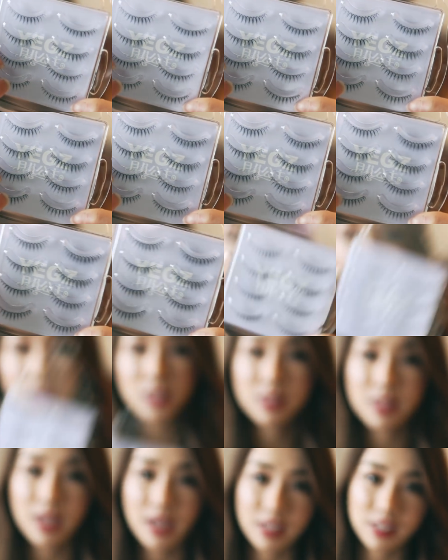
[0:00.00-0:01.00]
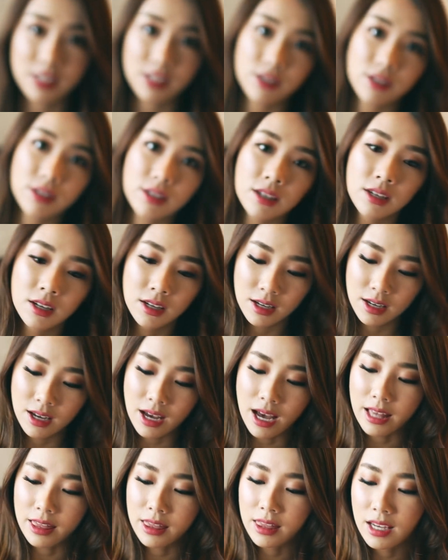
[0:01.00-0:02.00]
so it's actually
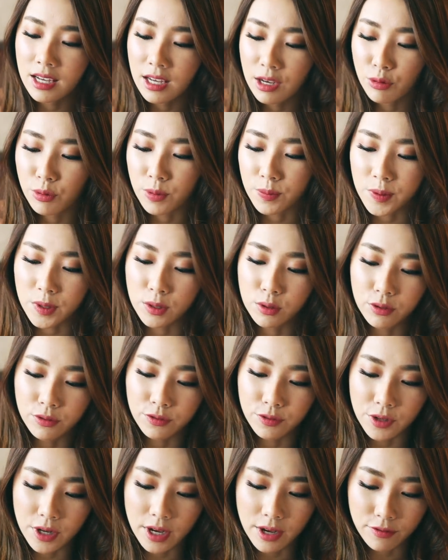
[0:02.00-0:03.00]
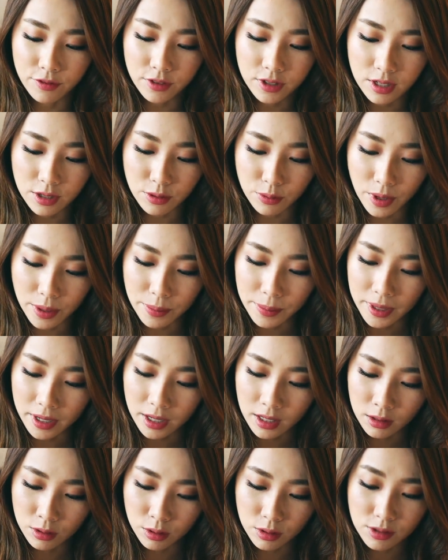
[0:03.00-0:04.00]
I think it would be good for everyday wear, but
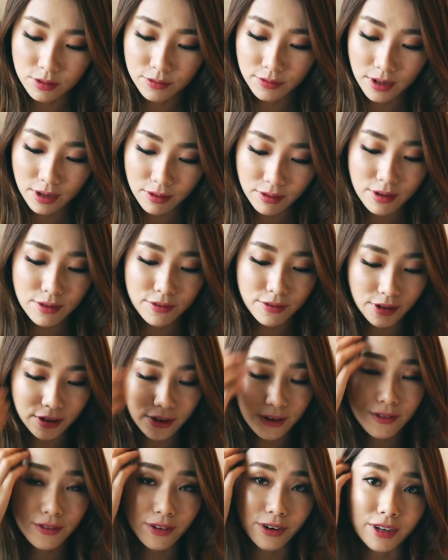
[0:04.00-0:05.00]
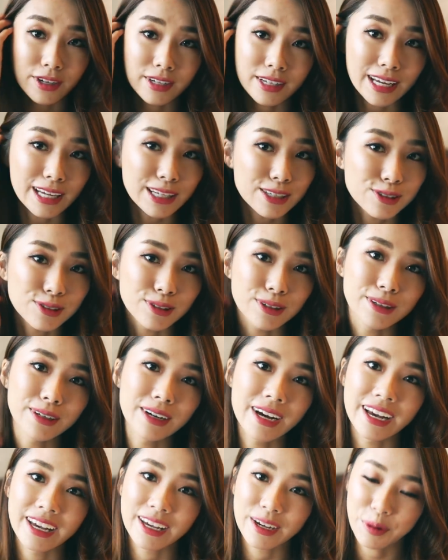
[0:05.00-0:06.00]
it looks very, very, very natural.
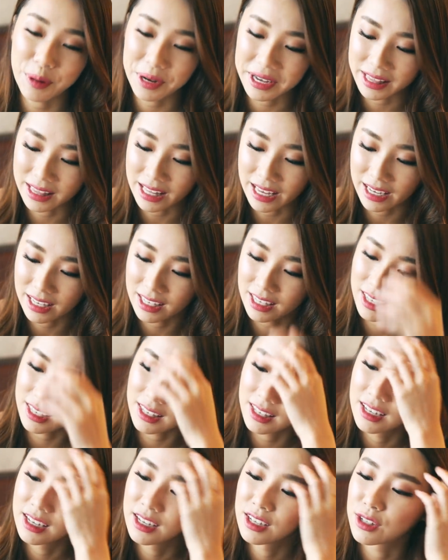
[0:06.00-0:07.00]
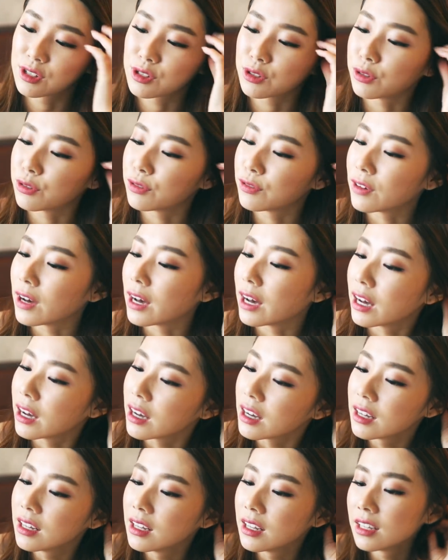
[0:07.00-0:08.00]
I quite like it so
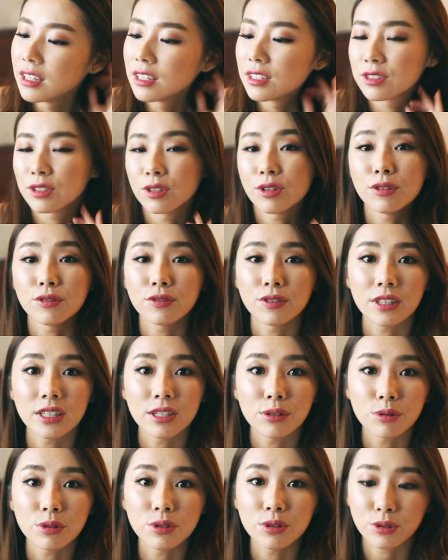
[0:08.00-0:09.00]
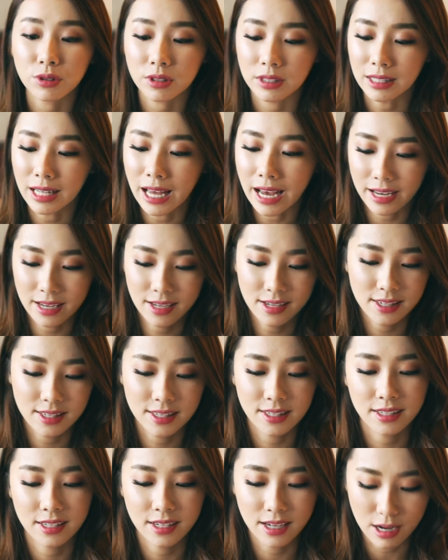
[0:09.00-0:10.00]
far. So hopefully it will look
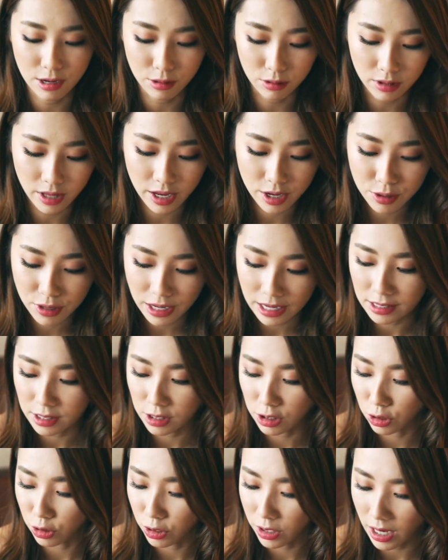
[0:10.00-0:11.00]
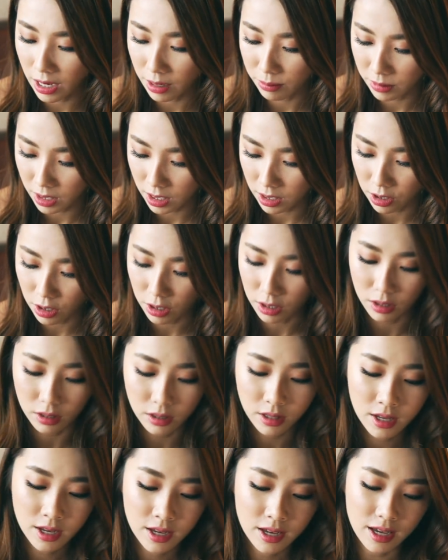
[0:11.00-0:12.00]
nice. I will let you guys know and update
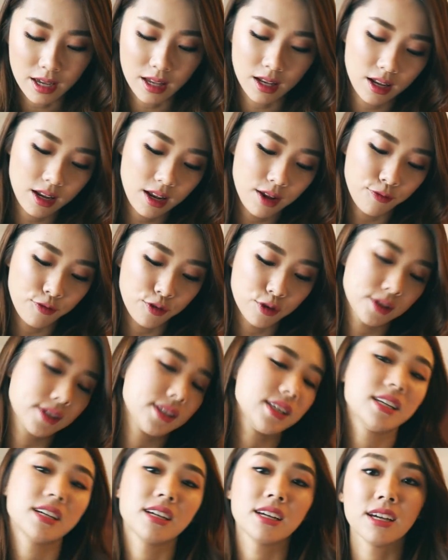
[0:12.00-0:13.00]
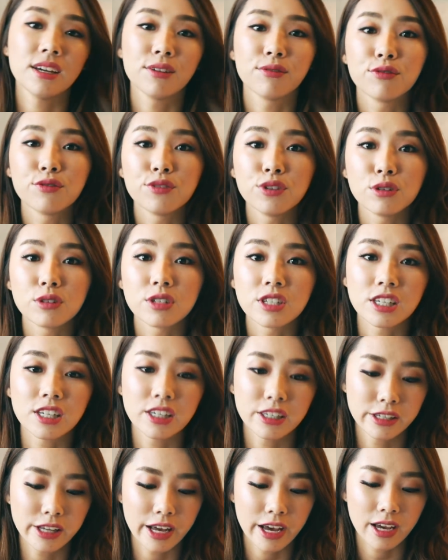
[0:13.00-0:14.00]
y'all. And if you see it in future,
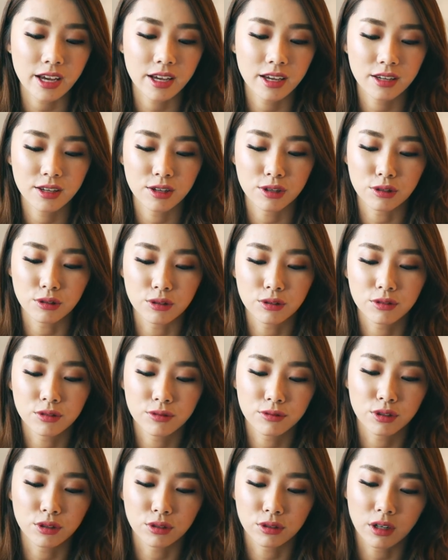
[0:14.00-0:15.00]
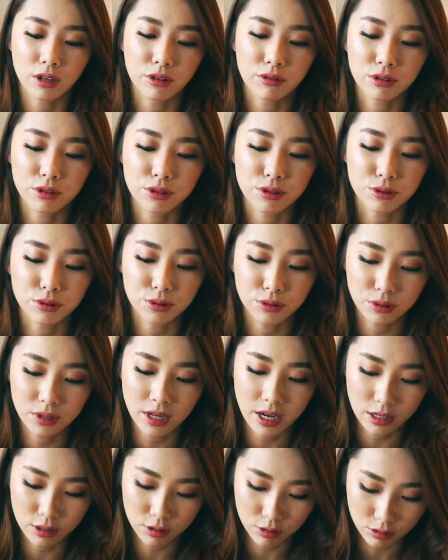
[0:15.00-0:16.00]
like, you know, tutorials, you'll know
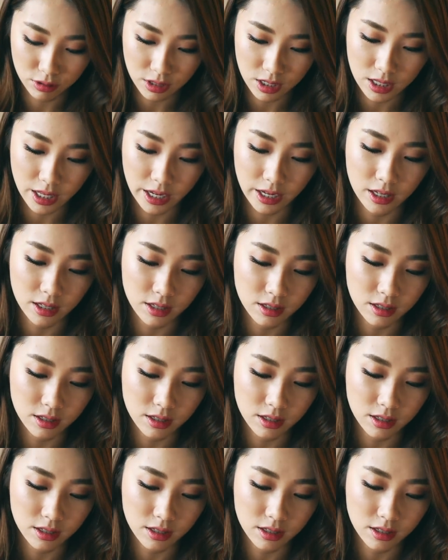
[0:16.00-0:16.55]
that I truly like